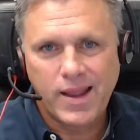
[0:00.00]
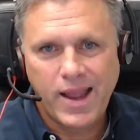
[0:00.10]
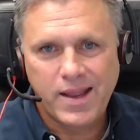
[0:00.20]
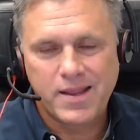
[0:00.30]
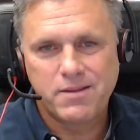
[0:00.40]

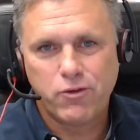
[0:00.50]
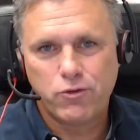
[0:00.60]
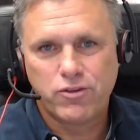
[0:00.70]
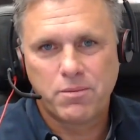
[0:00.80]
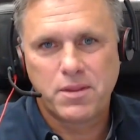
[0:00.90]
and can do
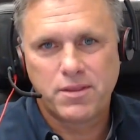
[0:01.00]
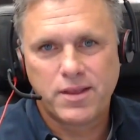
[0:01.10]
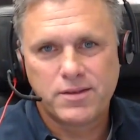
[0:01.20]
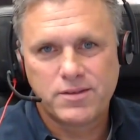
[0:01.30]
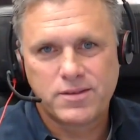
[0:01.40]
some of the
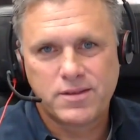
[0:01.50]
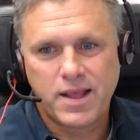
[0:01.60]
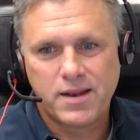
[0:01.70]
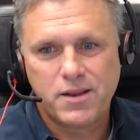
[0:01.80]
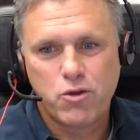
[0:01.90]
things
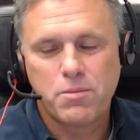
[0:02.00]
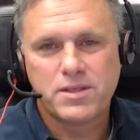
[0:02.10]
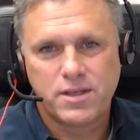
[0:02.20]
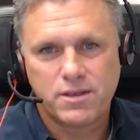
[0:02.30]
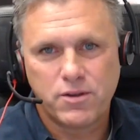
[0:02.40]
that
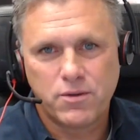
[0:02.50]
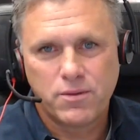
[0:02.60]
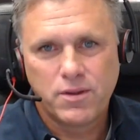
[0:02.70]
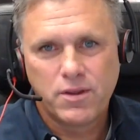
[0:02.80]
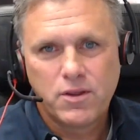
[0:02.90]
humans can do.
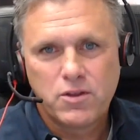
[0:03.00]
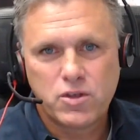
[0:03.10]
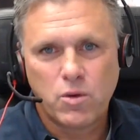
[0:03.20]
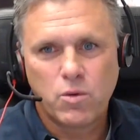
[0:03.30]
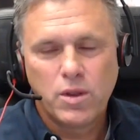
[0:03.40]

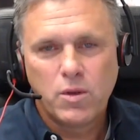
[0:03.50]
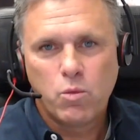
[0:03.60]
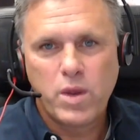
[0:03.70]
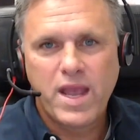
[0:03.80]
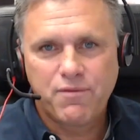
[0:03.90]
So
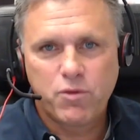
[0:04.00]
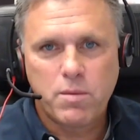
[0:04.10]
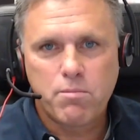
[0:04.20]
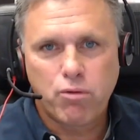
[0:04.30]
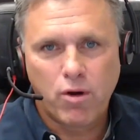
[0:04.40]
we have to
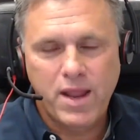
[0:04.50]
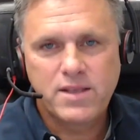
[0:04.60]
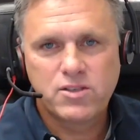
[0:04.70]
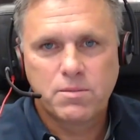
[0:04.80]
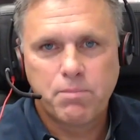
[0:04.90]

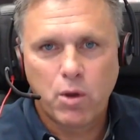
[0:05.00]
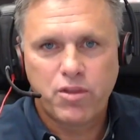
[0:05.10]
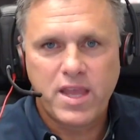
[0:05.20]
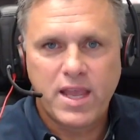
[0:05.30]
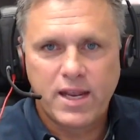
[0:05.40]
embrace both
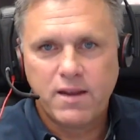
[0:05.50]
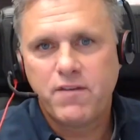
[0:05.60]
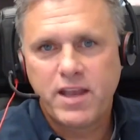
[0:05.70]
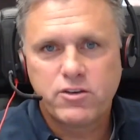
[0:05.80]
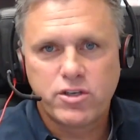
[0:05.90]
the
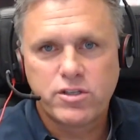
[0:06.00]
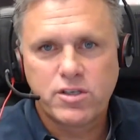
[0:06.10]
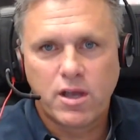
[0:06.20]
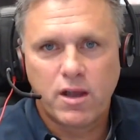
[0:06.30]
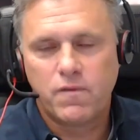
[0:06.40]
innovations
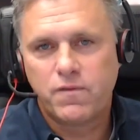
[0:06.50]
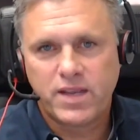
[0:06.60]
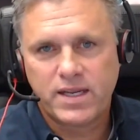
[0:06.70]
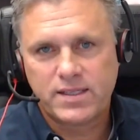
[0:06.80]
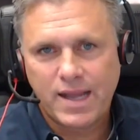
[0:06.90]
of
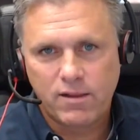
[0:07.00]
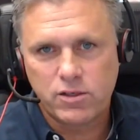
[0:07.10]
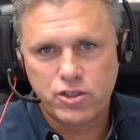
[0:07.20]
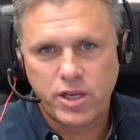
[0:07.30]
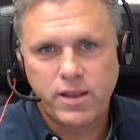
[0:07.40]

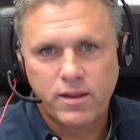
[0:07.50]
technology